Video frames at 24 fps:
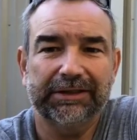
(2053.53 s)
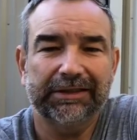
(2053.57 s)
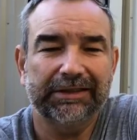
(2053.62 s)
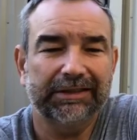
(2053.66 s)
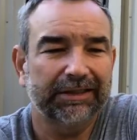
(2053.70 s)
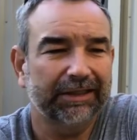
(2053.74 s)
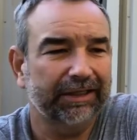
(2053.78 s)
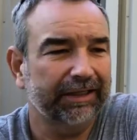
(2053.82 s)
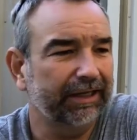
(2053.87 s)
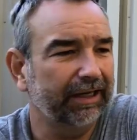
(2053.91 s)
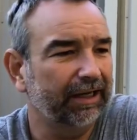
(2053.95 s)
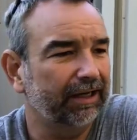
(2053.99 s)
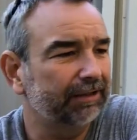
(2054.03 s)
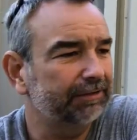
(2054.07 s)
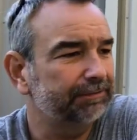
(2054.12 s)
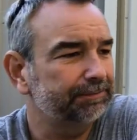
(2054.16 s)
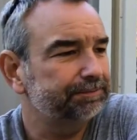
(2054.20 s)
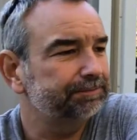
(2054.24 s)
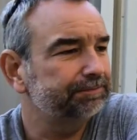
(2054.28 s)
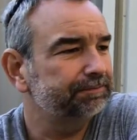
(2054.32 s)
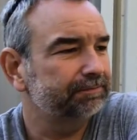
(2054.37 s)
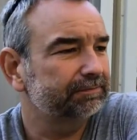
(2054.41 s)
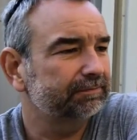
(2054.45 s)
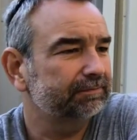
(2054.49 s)
Yeah,
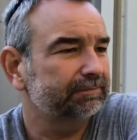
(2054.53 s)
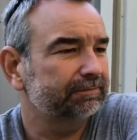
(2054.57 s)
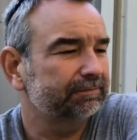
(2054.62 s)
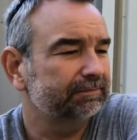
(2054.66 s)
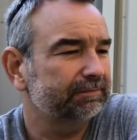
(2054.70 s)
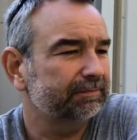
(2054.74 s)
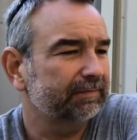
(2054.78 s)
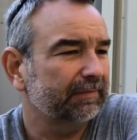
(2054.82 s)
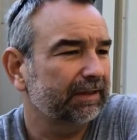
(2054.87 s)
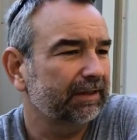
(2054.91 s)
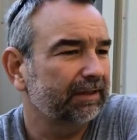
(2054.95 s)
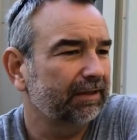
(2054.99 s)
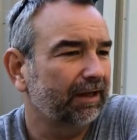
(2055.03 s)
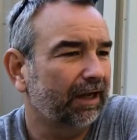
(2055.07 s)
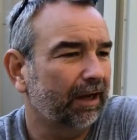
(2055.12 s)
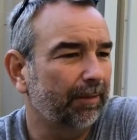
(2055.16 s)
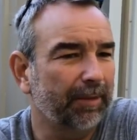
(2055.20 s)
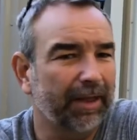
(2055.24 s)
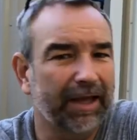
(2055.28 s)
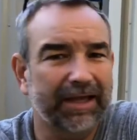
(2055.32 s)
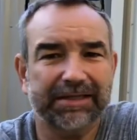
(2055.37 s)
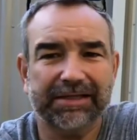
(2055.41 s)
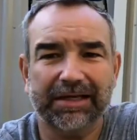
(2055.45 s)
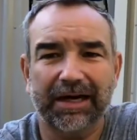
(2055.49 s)
I mean,
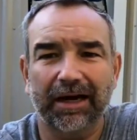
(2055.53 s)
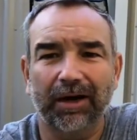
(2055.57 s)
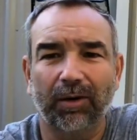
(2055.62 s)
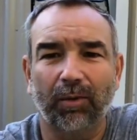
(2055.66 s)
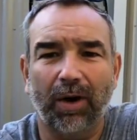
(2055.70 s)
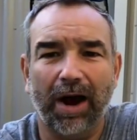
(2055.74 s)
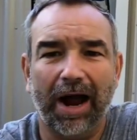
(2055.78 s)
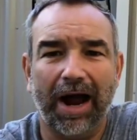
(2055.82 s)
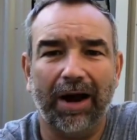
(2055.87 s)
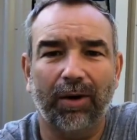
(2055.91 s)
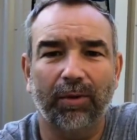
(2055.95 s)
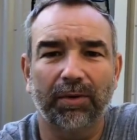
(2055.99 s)
that's kind of why